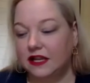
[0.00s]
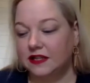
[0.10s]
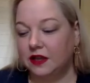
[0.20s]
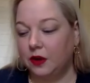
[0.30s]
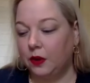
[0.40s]

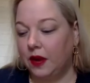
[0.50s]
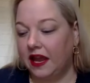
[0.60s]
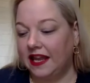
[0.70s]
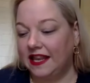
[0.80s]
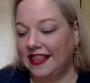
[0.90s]
So
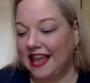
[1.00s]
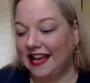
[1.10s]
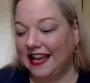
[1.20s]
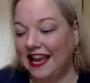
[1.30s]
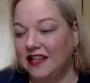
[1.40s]
in
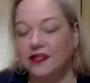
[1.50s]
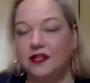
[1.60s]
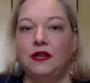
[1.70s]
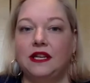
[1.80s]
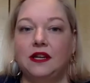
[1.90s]
that case,
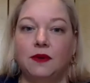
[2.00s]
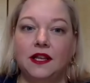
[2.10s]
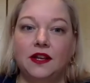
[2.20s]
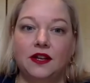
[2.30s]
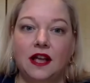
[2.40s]
you need a
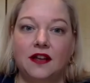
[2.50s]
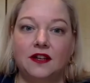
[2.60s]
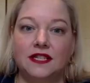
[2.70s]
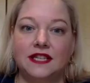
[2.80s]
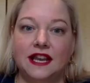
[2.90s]
really good
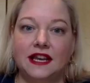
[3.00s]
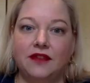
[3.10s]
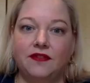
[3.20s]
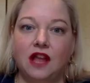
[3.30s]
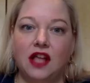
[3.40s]
understanding
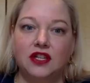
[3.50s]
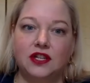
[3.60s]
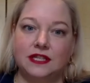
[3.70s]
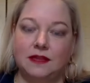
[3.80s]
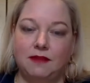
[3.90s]
of not
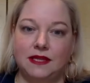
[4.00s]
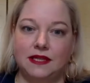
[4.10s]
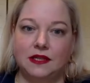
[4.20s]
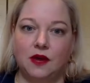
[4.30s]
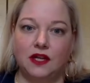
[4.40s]
just the
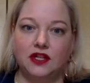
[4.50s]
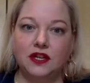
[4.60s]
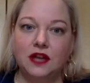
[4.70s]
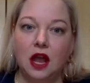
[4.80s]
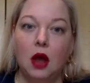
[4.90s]
business
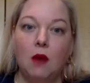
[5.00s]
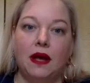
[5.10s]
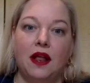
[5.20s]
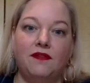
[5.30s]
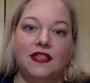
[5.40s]
question,
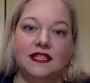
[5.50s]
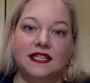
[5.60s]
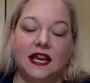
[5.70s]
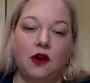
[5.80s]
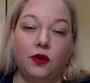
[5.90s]
but of the
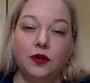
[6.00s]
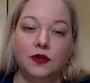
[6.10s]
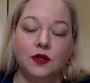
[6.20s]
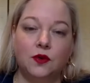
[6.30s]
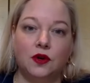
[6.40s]

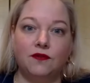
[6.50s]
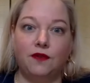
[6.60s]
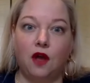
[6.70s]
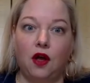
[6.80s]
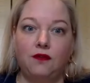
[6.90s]
stakeholders who are
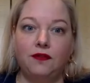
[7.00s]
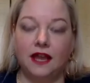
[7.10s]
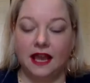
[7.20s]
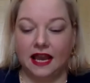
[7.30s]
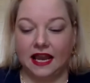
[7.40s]
involved
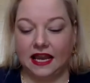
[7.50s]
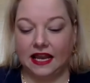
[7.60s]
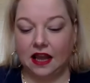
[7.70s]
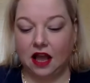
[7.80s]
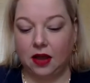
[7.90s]

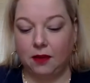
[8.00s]
in